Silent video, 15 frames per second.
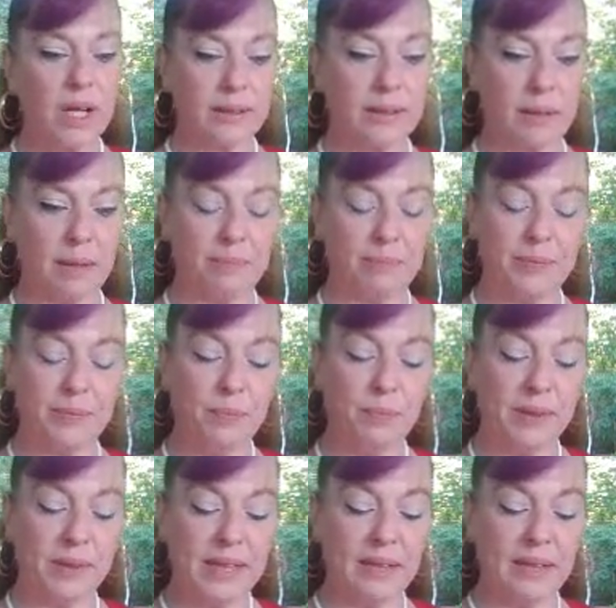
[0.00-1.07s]
Because I do
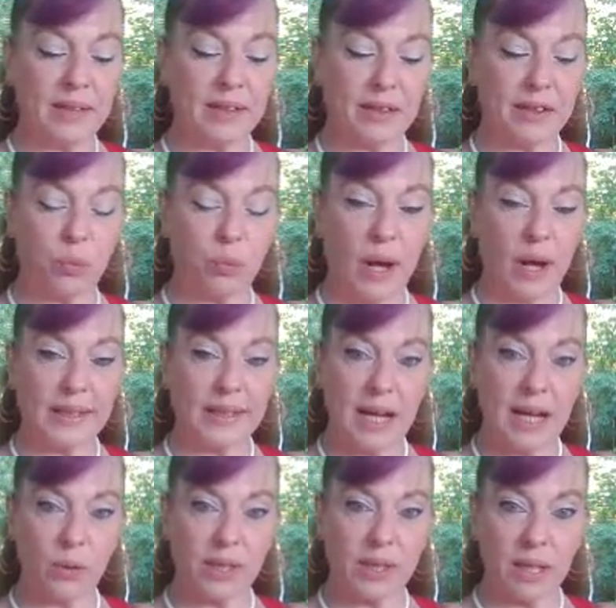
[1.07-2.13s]
believe that that's why the
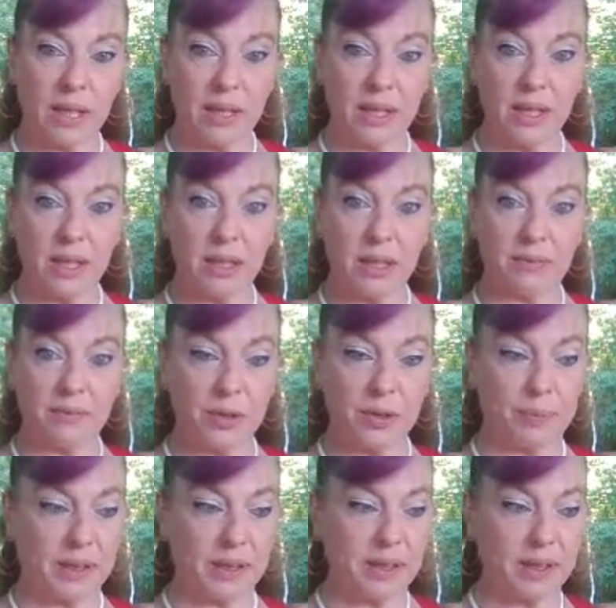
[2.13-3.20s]
tower came in the
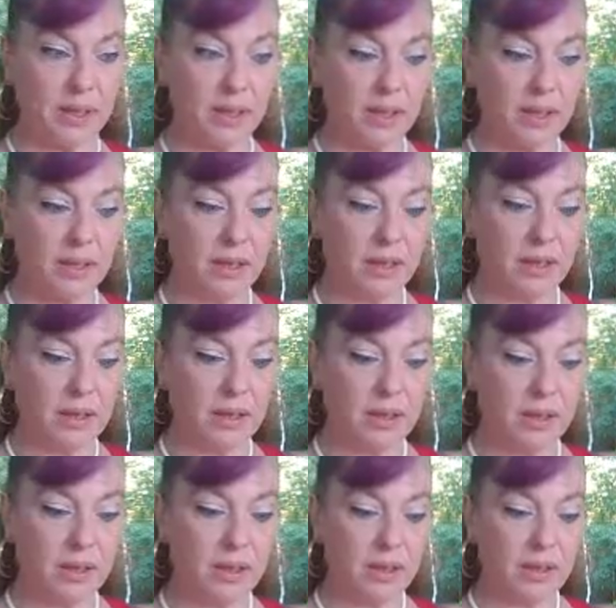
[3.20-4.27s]
first place.
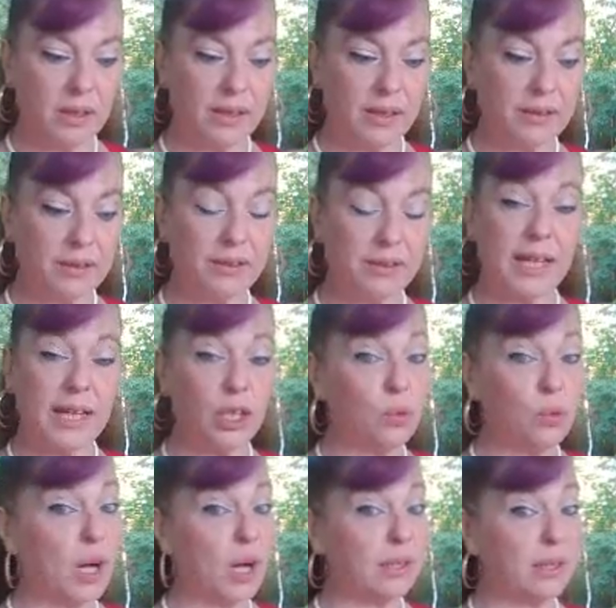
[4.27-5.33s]
This is to get
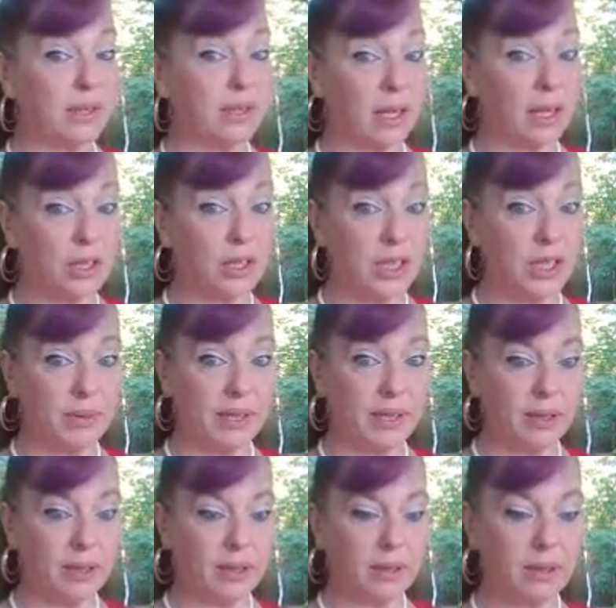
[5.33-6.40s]
you unstuck, Gems.